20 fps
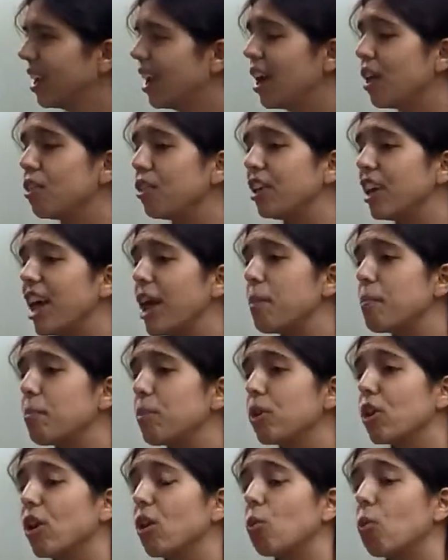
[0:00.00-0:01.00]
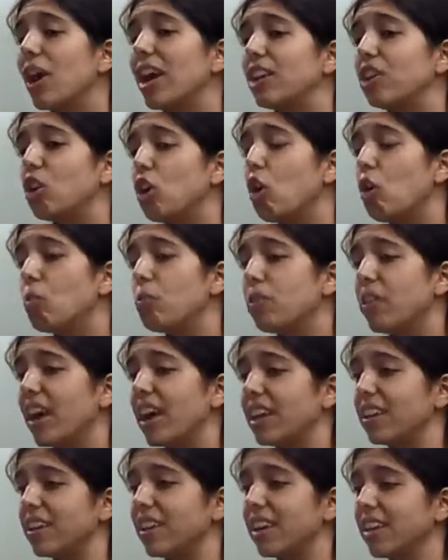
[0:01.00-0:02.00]
And the emperor went home
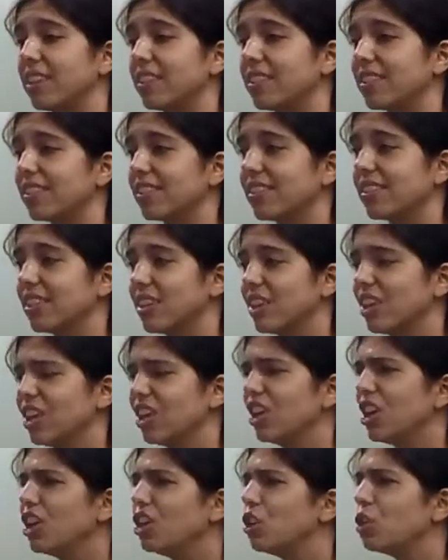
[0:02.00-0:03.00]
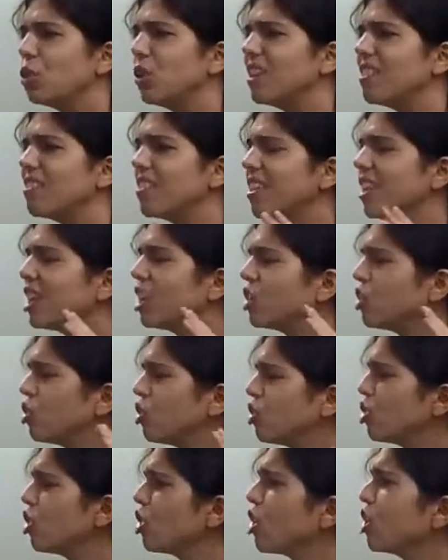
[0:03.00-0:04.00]
that night to his
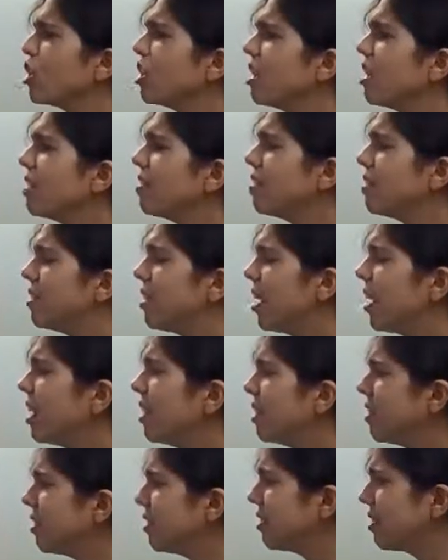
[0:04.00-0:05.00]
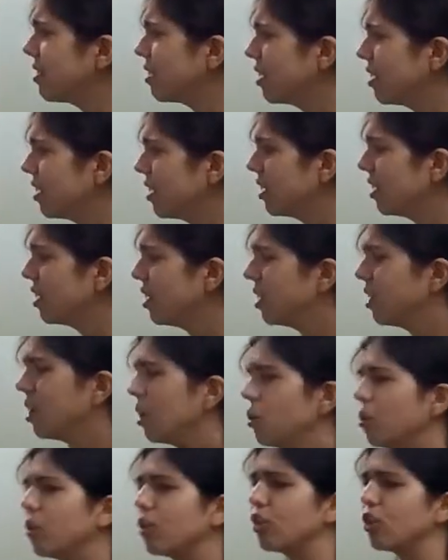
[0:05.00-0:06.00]
luxurious tent
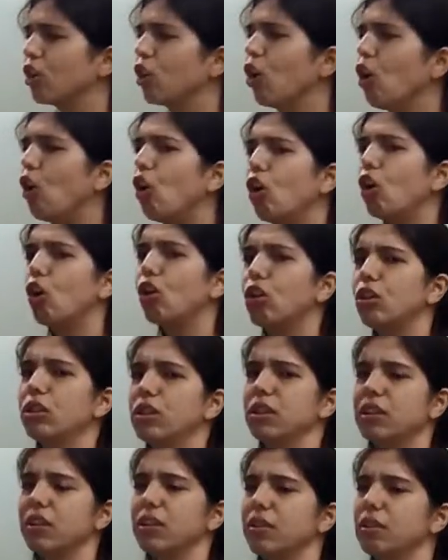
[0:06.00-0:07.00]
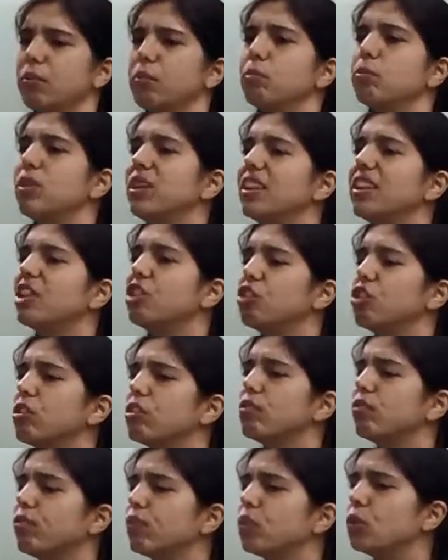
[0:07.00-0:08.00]
with gold and
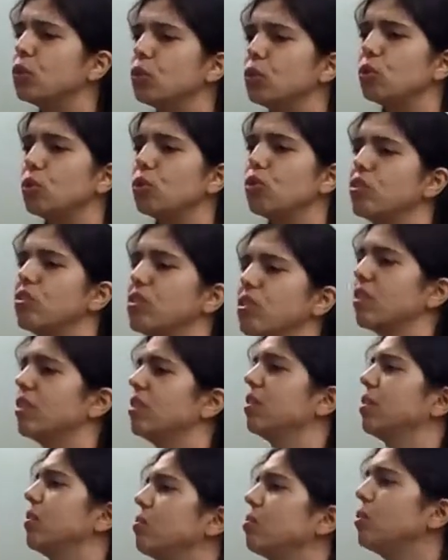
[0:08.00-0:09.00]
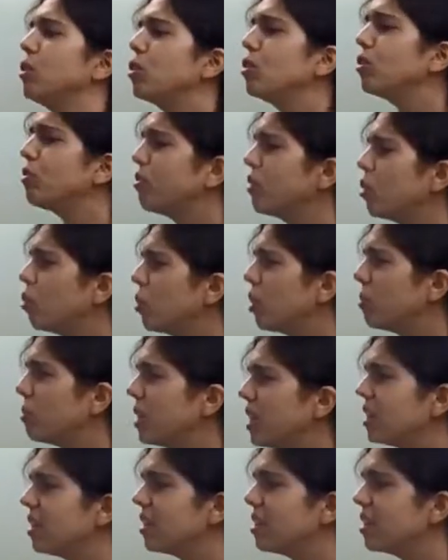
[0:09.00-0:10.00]
delicious foods and beautiful
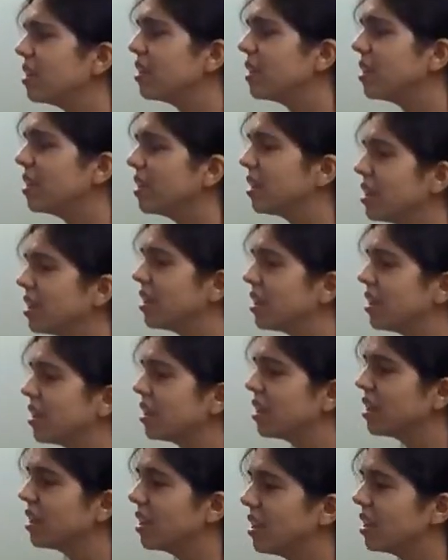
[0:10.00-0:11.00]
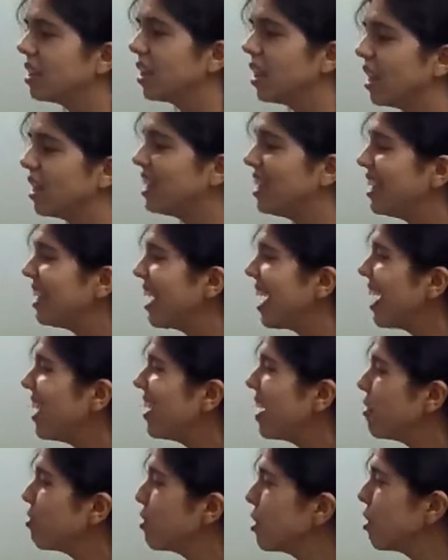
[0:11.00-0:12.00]
women. And he had
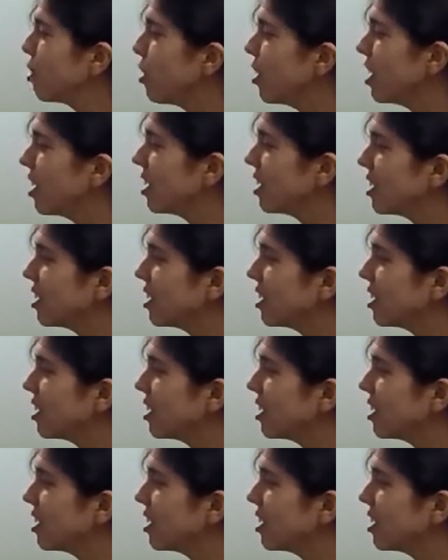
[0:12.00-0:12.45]
everything.